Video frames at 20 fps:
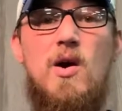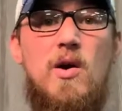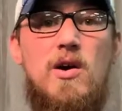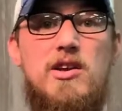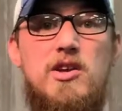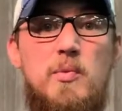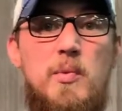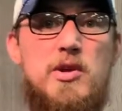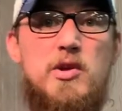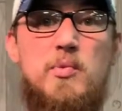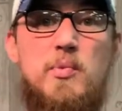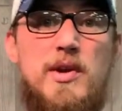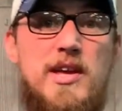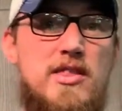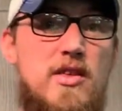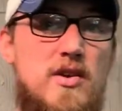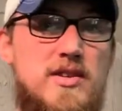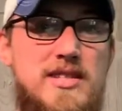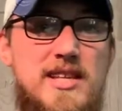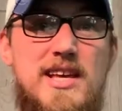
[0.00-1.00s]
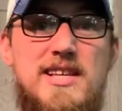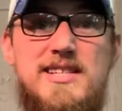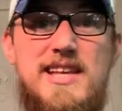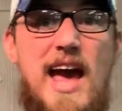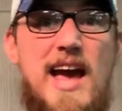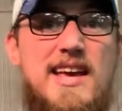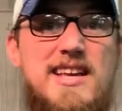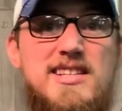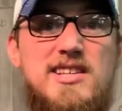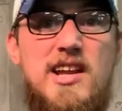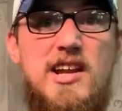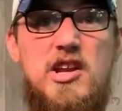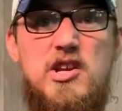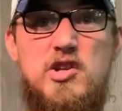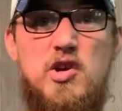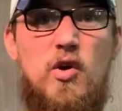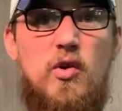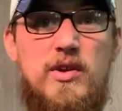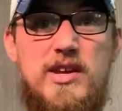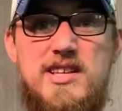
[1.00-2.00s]
When you read those things, yeah, he's an
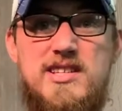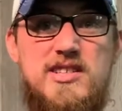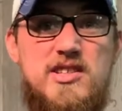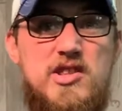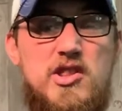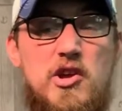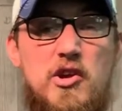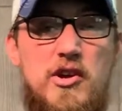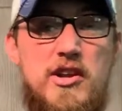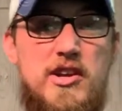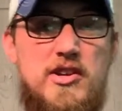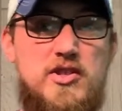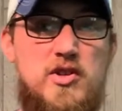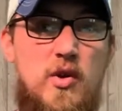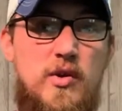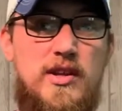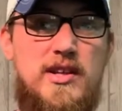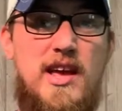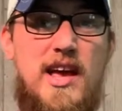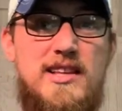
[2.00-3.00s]
adult. He's 30 years old.